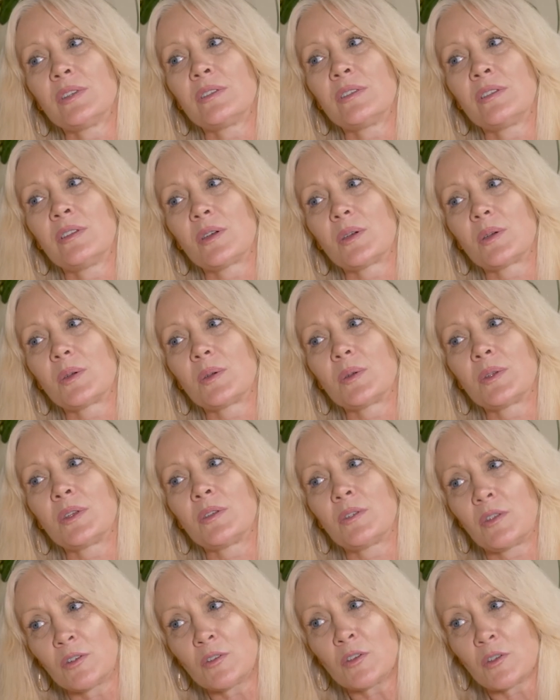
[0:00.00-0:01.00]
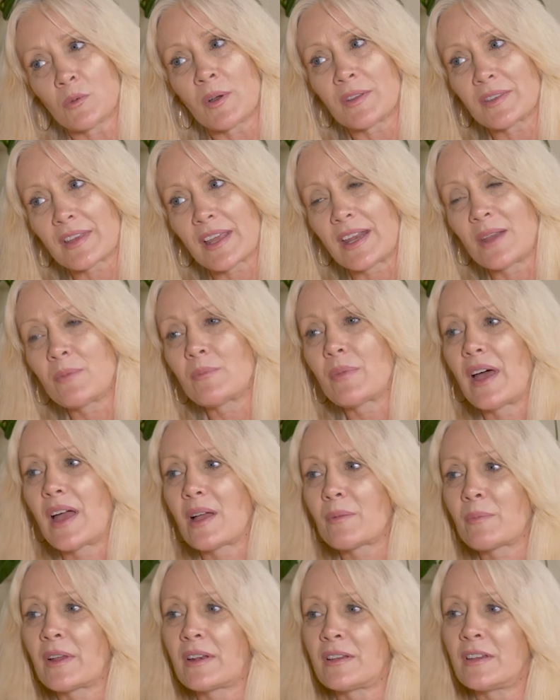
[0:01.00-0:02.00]
You know, you want that
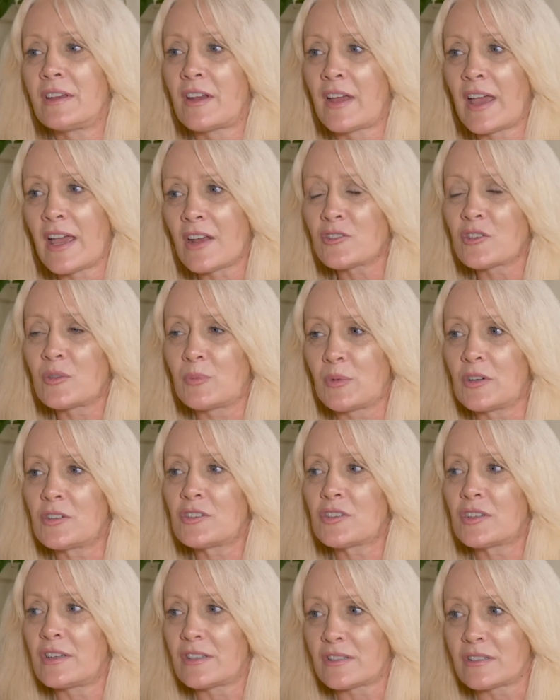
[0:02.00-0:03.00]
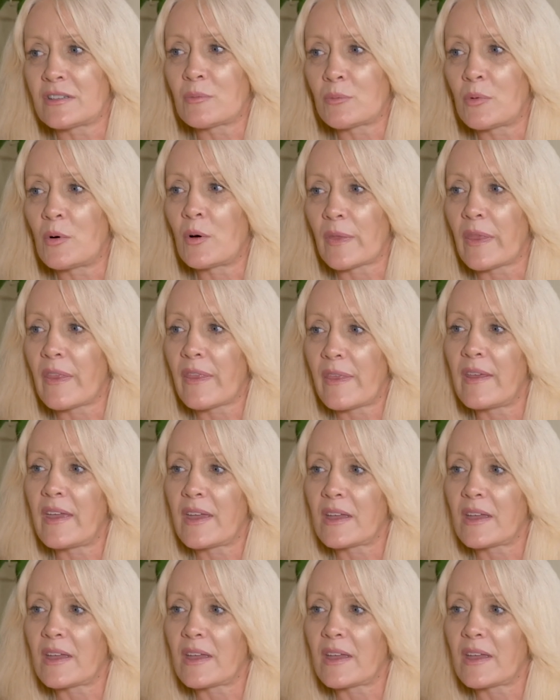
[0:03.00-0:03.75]
impact, but, you know, attribution is an important